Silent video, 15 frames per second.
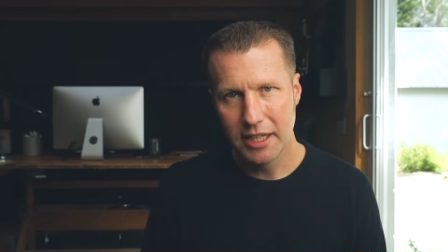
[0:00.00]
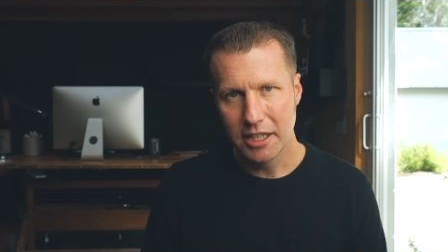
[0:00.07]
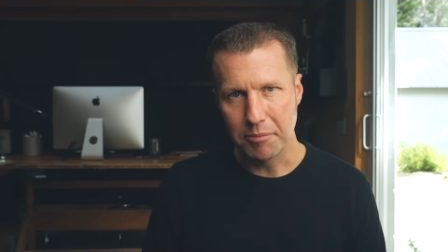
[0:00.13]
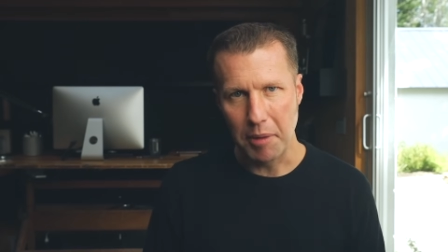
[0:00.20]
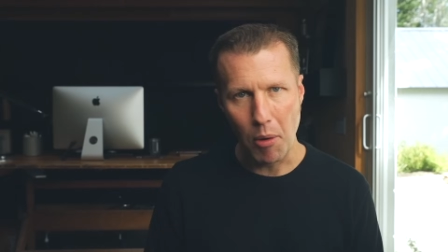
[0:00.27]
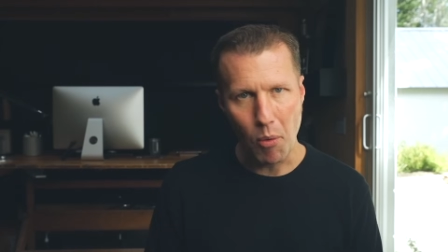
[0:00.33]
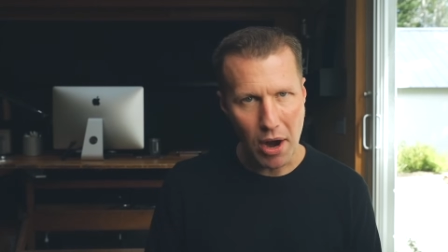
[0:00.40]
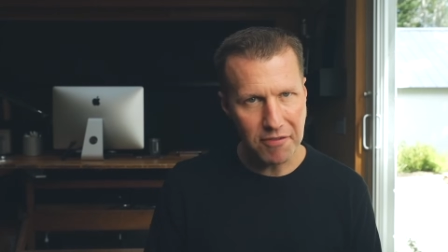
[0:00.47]

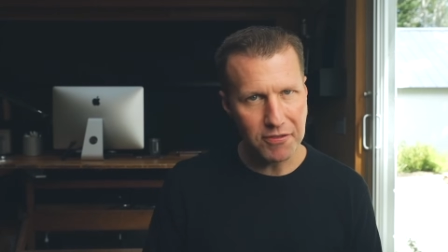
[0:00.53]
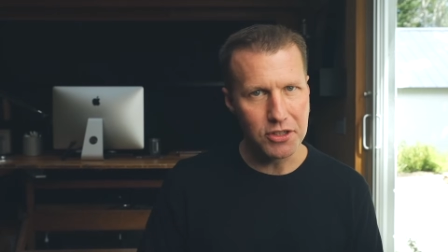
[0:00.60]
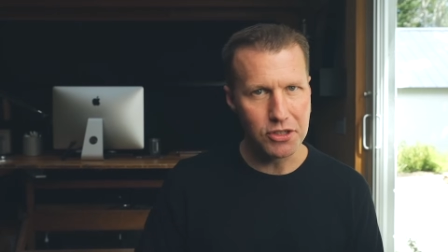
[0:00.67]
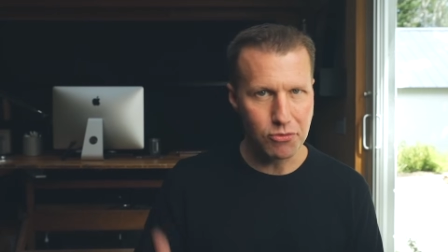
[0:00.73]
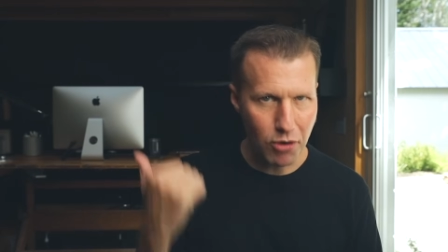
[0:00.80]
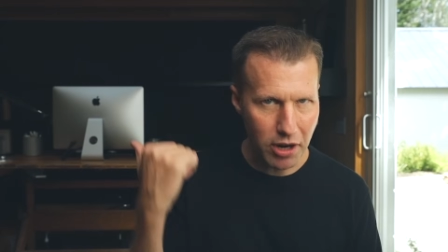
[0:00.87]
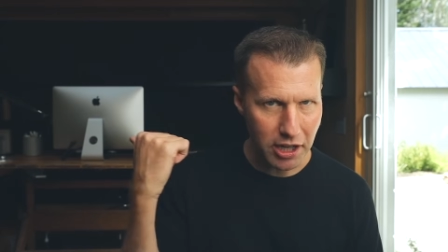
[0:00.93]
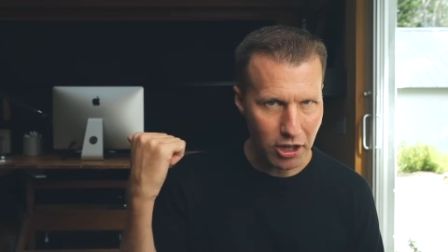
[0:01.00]
My wife is
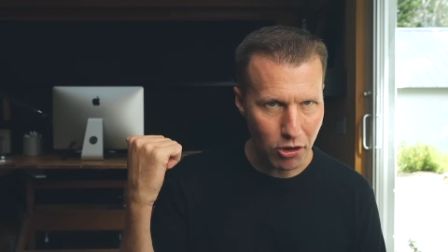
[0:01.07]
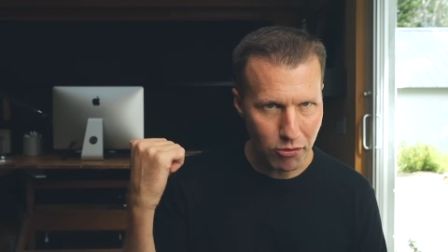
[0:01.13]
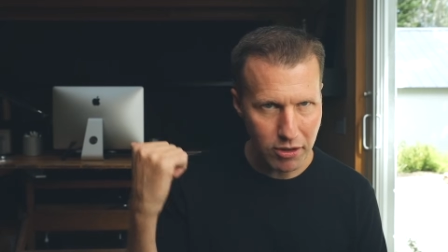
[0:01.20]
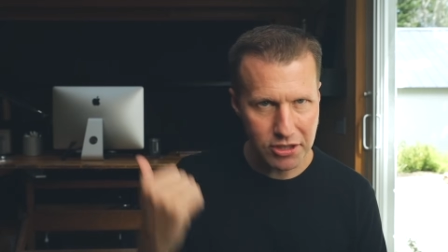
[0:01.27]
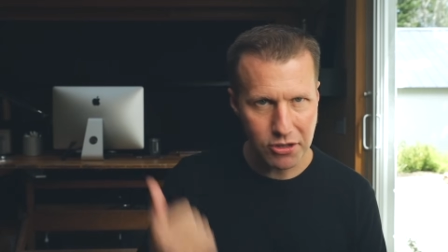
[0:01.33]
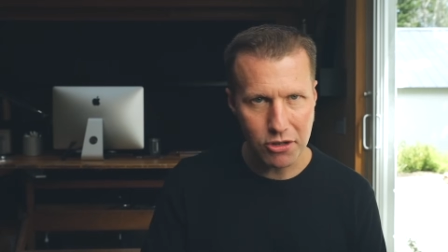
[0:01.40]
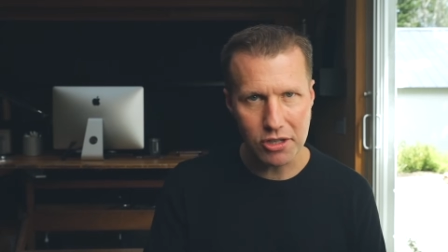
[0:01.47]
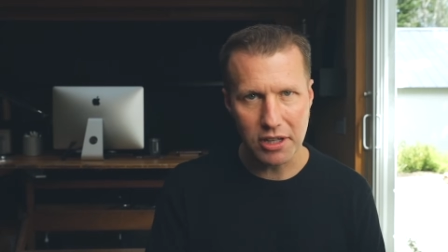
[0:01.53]
running her
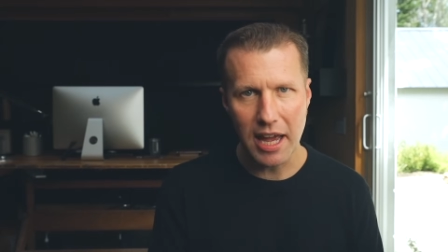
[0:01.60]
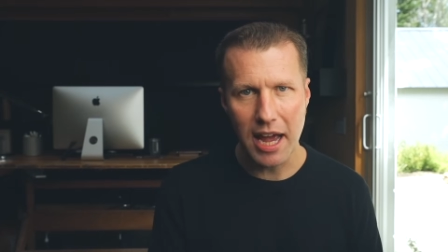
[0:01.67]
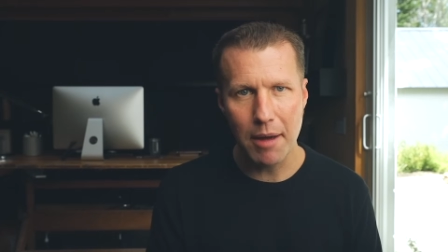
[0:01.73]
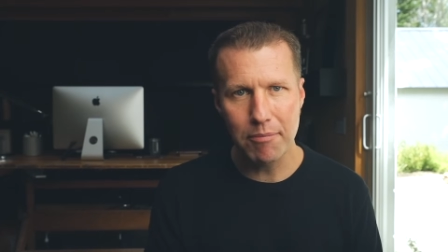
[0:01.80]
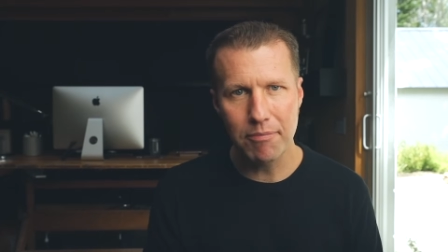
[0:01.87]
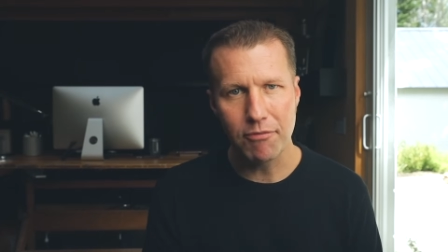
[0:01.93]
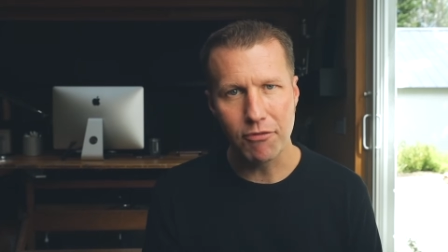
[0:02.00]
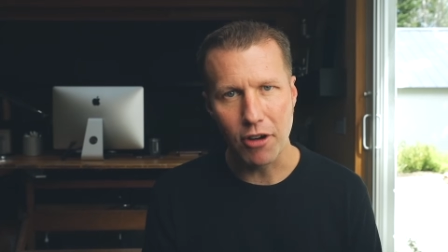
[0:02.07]
research
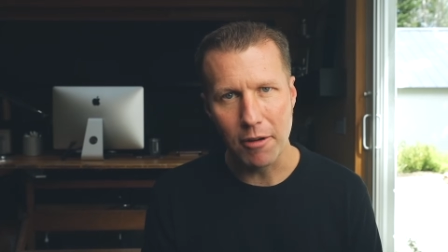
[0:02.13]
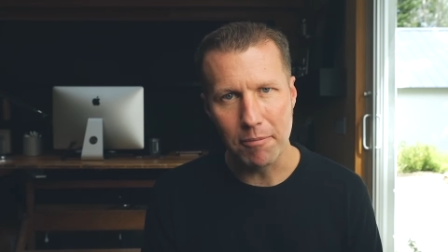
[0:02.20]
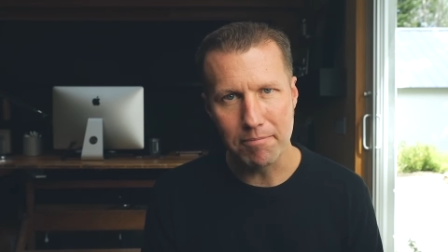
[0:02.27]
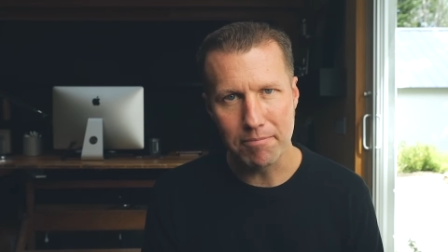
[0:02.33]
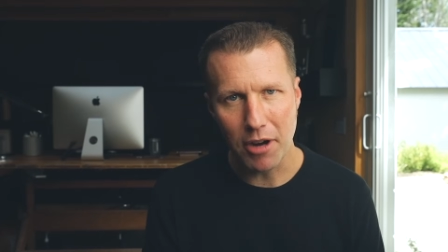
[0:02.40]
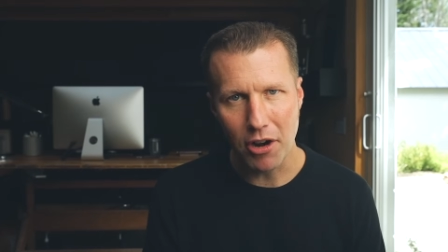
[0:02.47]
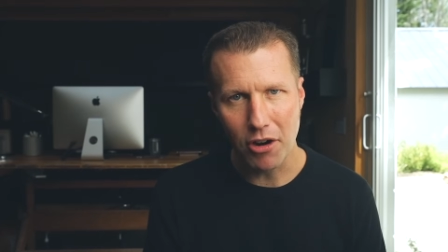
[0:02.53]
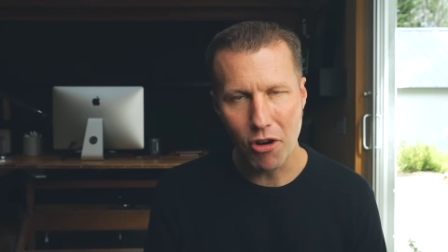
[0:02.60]
lab from
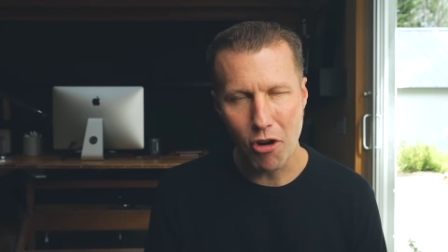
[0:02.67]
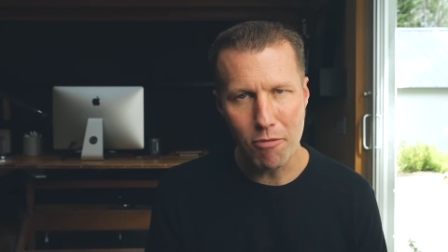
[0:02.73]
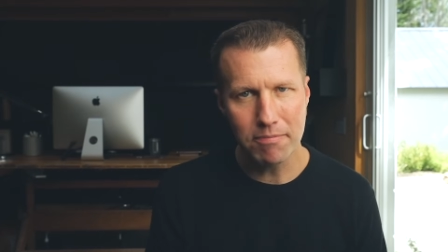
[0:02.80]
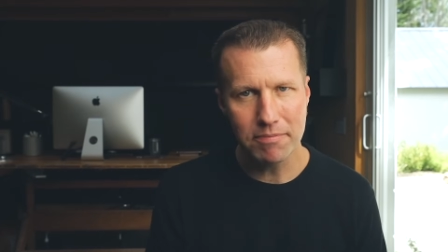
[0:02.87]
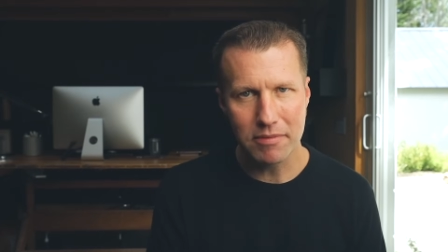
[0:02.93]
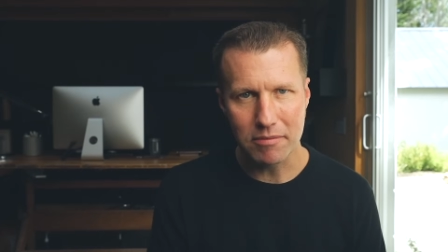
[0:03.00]
our home.